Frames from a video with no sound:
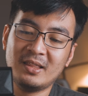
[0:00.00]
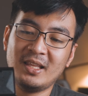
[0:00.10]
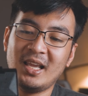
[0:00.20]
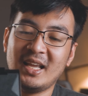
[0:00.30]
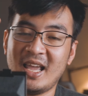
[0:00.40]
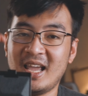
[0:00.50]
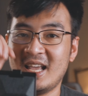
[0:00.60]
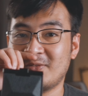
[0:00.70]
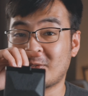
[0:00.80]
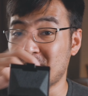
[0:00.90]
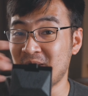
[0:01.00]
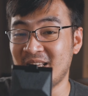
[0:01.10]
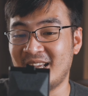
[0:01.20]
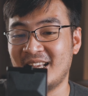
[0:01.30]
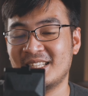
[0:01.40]
thing for
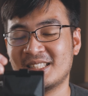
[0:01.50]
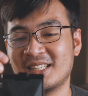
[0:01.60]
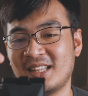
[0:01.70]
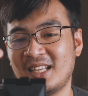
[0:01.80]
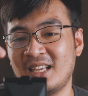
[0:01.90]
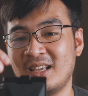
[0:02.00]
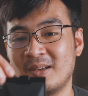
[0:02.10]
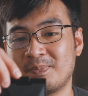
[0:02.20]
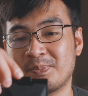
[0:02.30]
me is the